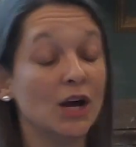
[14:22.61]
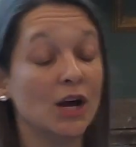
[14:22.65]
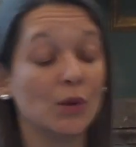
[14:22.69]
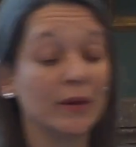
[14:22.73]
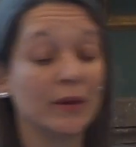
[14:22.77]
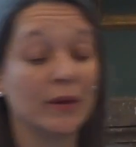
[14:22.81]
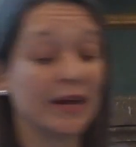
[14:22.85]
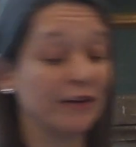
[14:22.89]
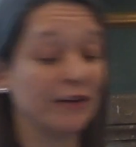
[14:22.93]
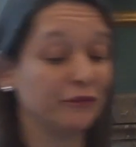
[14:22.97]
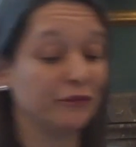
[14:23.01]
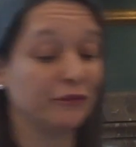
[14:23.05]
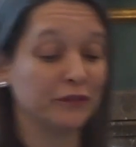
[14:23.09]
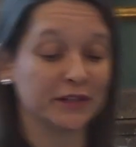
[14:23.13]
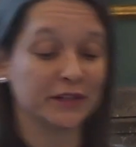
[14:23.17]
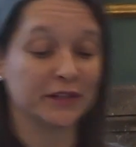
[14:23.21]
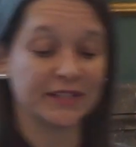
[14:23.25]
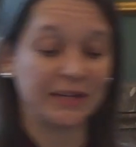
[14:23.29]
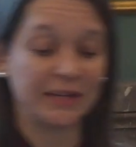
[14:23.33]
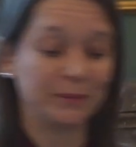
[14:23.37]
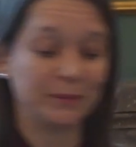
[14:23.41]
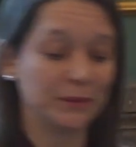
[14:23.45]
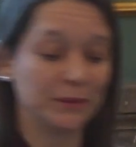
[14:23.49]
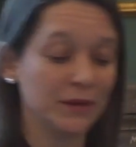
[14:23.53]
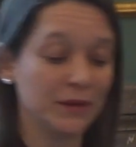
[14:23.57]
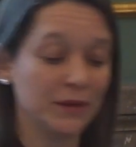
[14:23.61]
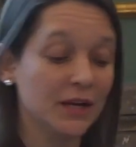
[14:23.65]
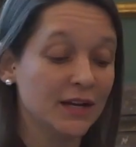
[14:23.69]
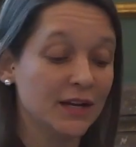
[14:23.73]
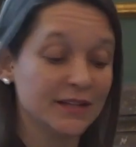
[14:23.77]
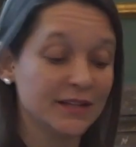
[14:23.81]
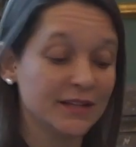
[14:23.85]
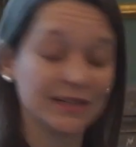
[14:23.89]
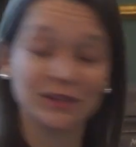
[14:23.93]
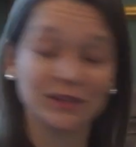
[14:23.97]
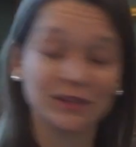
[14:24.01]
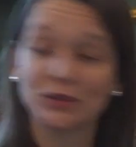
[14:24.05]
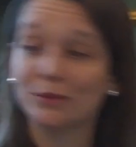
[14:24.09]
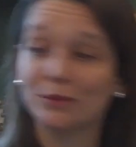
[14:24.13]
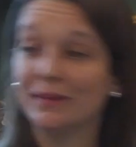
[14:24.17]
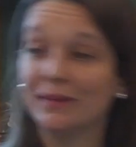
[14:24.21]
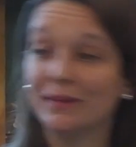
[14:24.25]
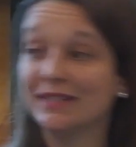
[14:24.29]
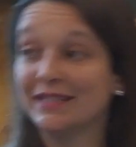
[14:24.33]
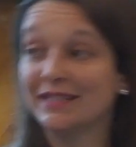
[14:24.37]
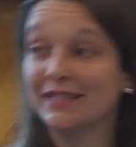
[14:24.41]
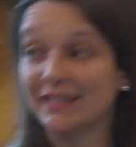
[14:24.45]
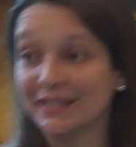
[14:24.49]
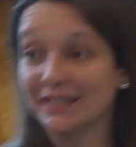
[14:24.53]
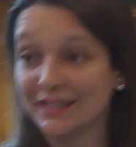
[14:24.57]
We have, for example,
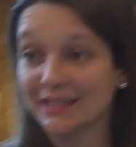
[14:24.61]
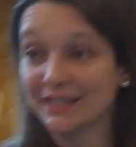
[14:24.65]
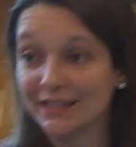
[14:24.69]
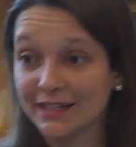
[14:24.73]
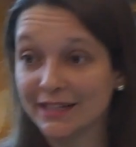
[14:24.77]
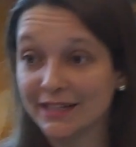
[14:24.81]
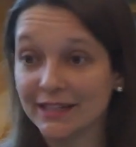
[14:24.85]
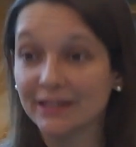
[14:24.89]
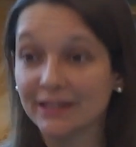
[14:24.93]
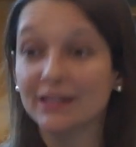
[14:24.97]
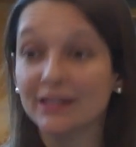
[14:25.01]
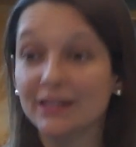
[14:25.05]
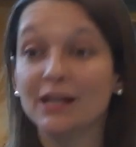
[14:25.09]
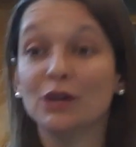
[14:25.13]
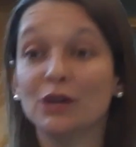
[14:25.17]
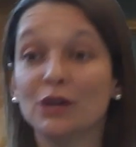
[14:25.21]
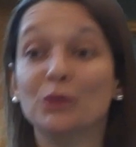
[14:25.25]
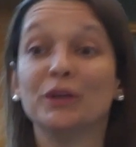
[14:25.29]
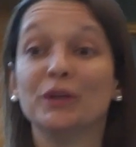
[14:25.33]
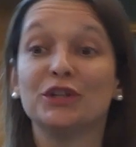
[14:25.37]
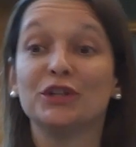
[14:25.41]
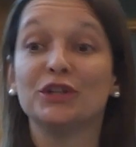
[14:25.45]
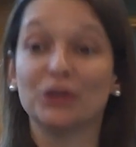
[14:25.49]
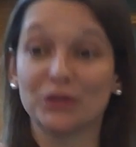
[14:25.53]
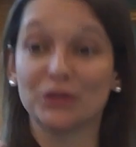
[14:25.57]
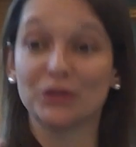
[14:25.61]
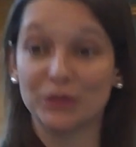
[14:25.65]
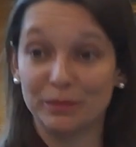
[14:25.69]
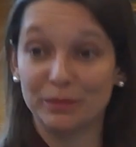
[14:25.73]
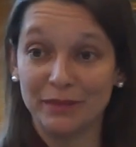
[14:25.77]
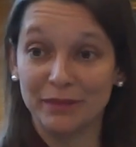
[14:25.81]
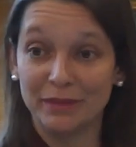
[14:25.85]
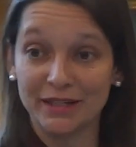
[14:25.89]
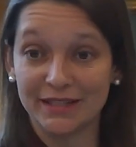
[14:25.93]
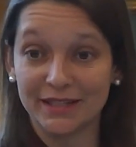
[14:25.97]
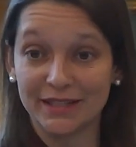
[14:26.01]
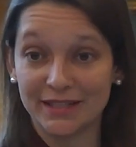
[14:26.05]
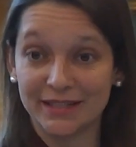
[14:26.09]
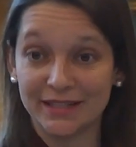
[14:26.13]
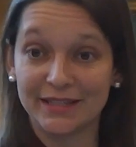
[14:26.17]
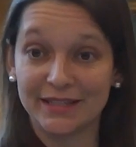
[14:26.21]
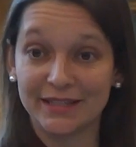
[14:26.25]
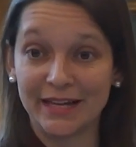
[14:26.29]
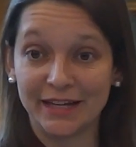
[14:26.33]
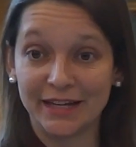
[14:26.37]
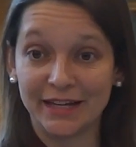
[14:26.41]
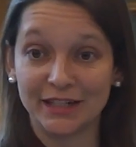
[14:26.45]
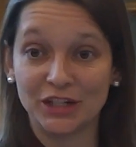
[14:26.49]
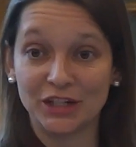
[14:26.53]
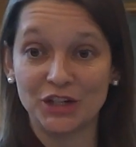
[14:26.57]
Sanctomatinene, which also mixes
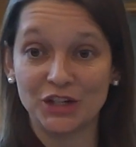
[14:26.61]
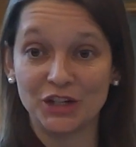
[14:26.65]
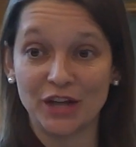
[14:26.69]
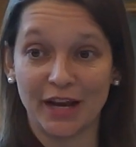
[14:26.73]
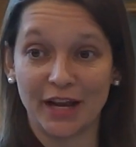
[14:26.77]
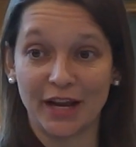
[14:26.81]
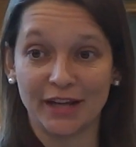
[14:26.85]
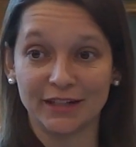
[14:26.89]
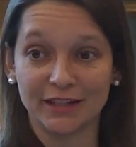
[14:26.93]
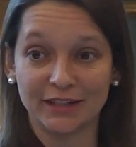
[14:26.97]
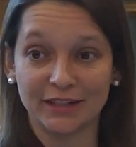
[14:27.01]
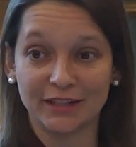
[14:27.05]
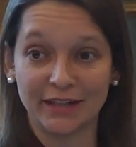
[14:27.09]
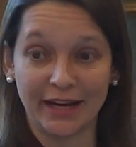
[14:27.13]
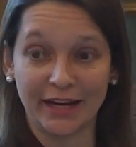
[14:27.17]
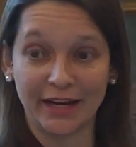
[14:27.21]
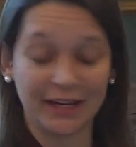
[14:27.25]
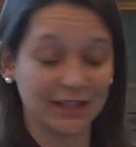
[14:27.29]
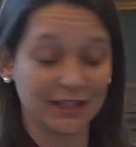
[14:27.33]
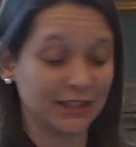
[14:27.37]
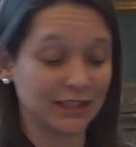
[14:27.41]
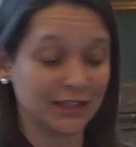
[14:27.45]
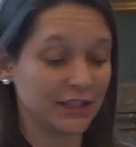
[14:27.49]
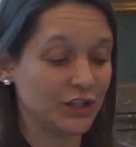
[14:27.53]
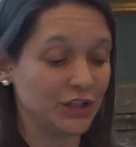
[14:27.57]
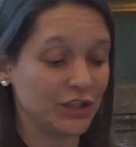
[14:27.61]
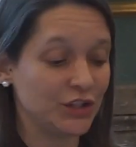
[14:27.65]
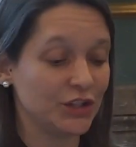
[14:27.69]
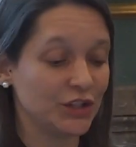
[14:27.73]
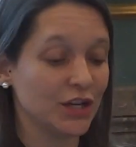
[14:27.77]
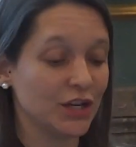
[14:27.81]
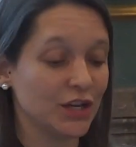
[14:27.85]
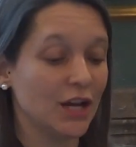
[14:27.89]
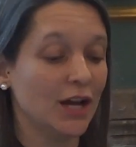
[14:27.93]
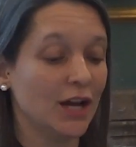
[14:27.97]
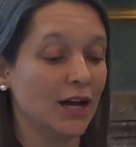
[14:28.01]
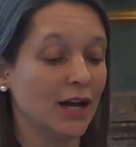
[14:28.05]
Danish and English.